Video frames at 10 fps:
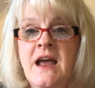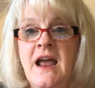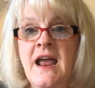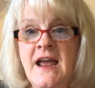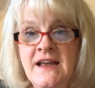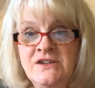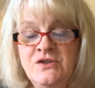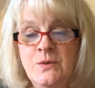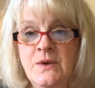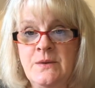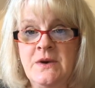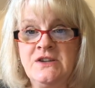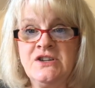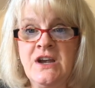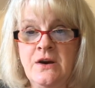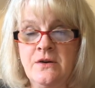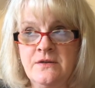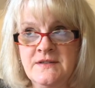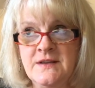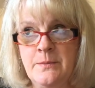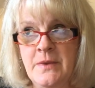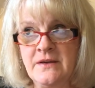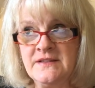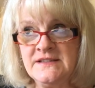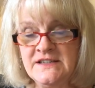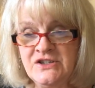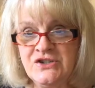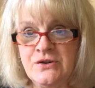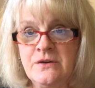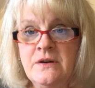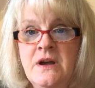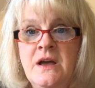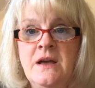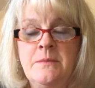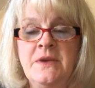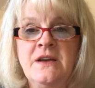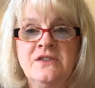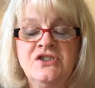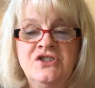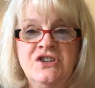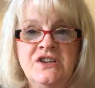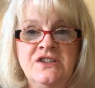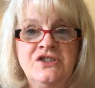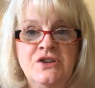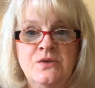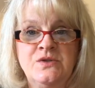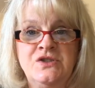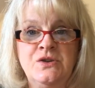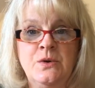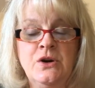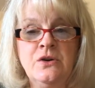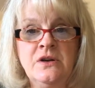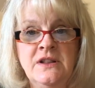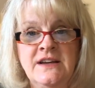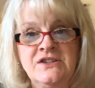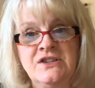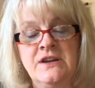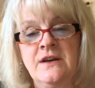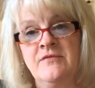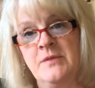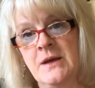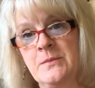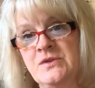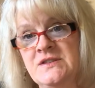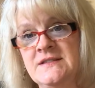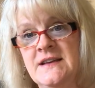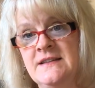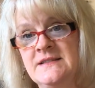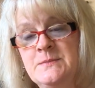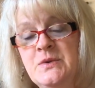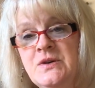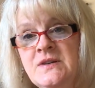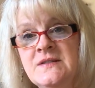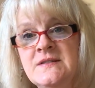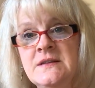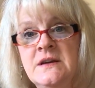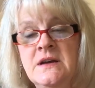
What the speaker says: and you'll want to watch Carol Saltbach Stitcher, because she shows you her collection of Blackbird Designs books.